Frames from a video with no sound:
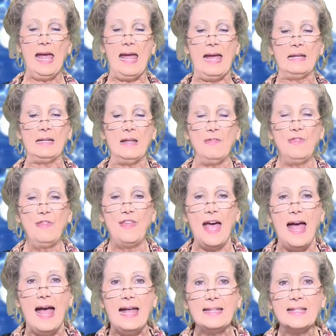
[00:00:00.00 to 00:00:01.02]
and
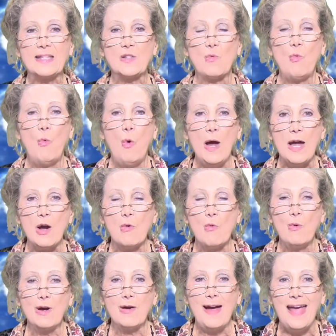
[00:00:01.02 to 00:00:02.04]
that's where
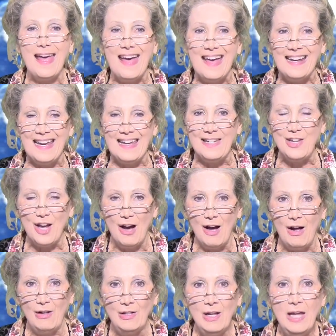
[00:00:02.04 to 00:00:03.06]
we're heading,
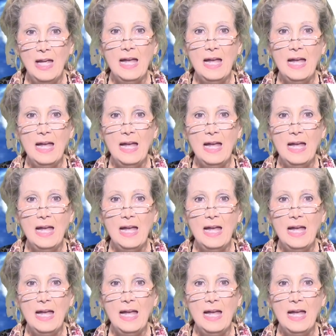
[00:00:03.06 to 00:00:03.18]
y'all.